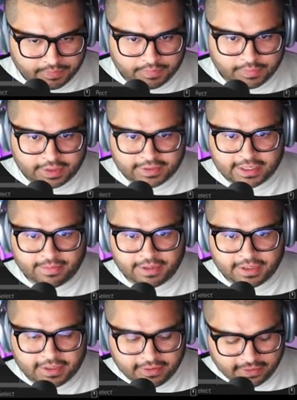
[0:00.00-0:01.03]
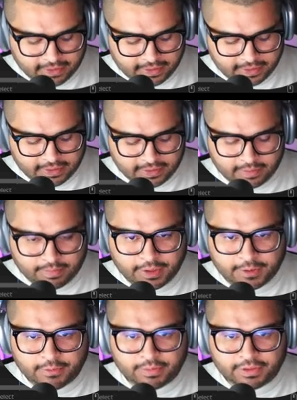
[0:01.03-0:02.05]
then tab again, make
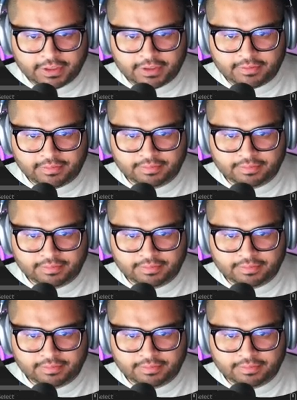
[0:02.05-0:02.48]
a duplicate,